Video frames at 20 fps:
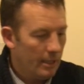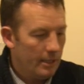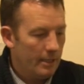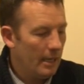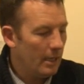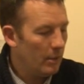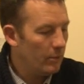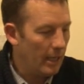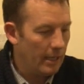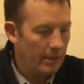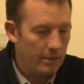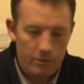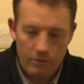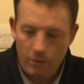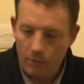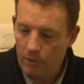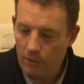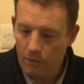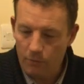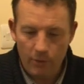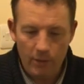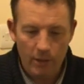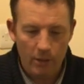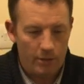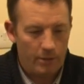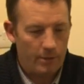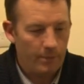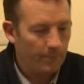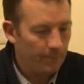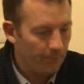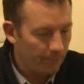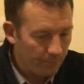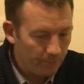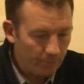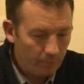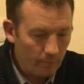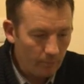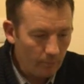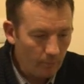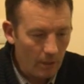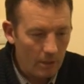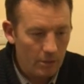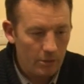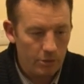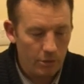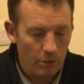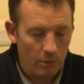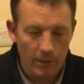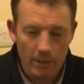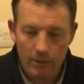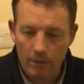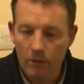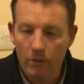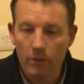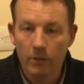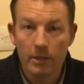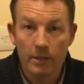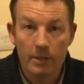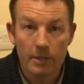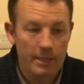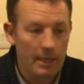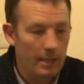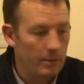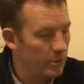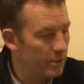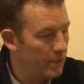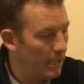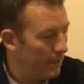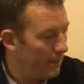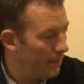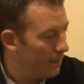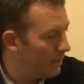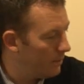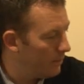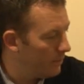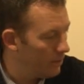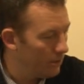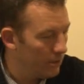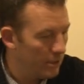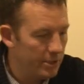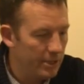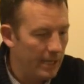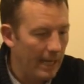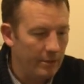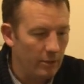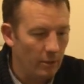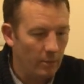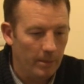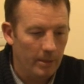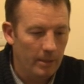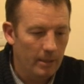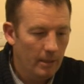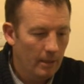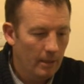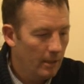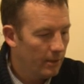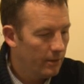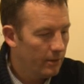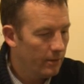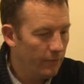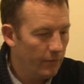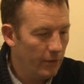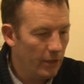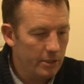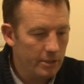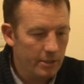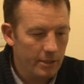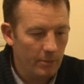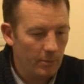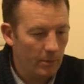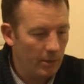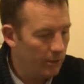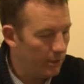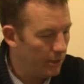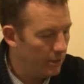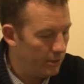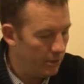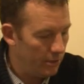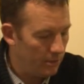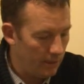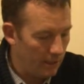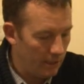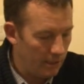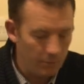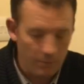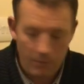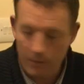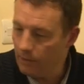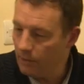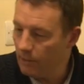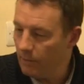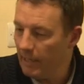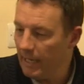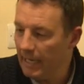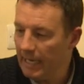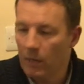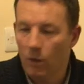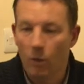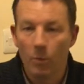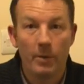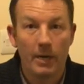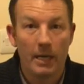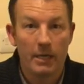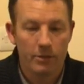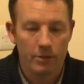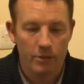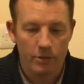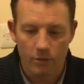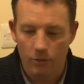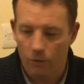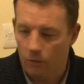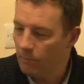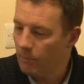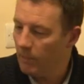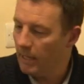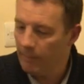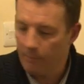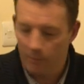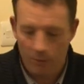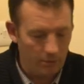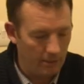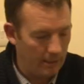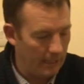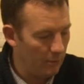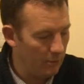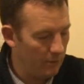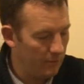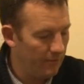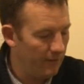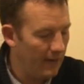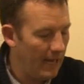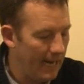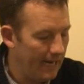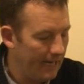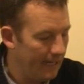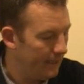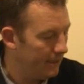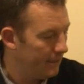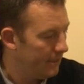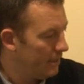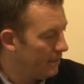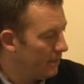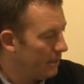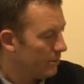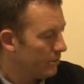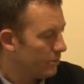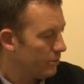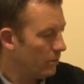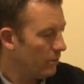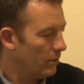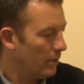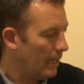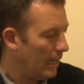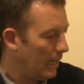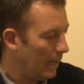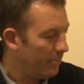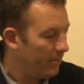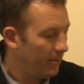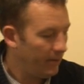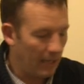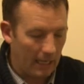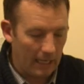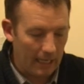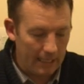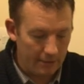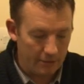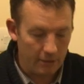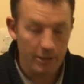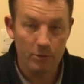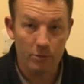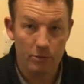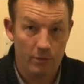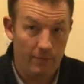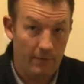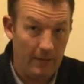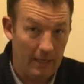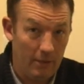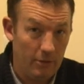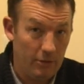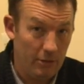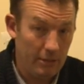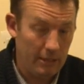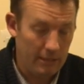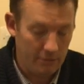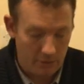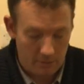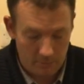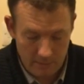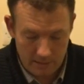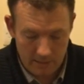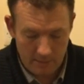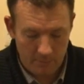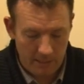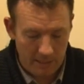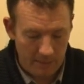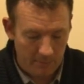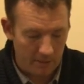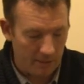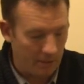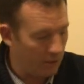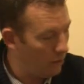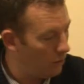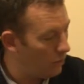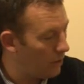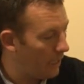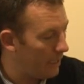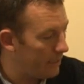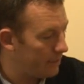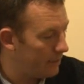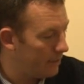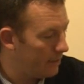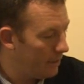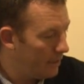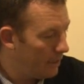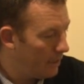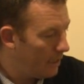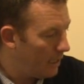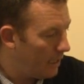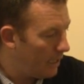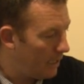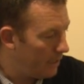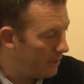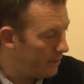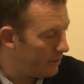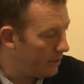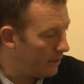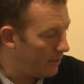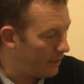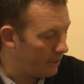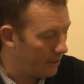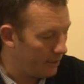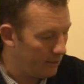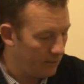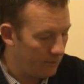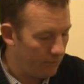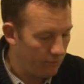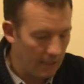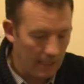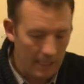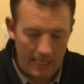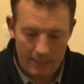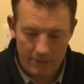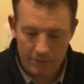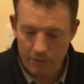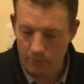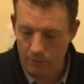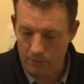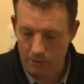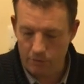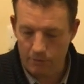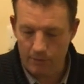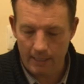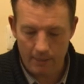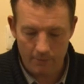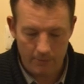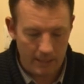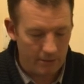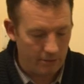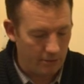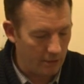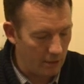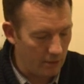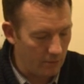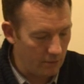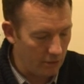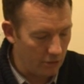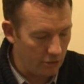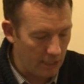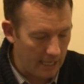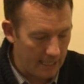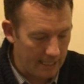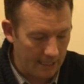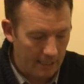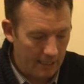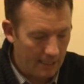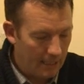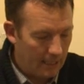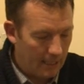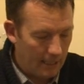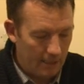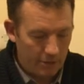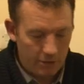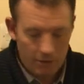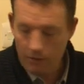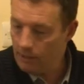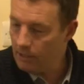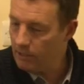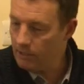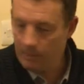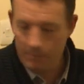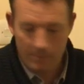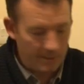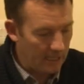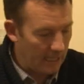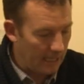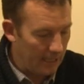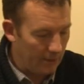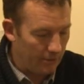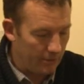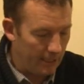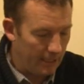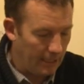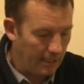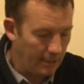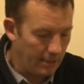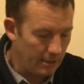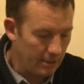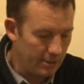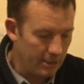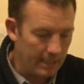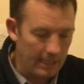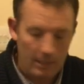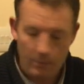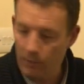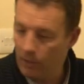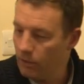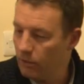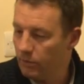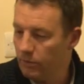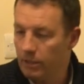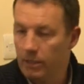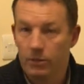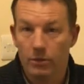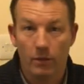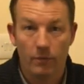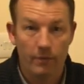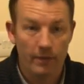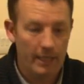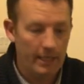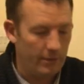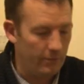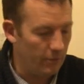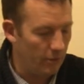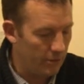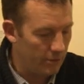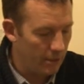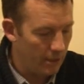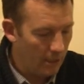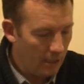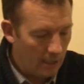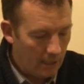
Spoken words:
Now then, so what have we got? So we're going to go into the town centre and we're going to set up. The first thing we're going to do is we're going to make our presence known by putting out a flag. So I like to use the flag because it's something that people can look at and they can relate to it straight away. It's the Union Jack, and it's got a zip tie on here. You'll see how we cut this off later on.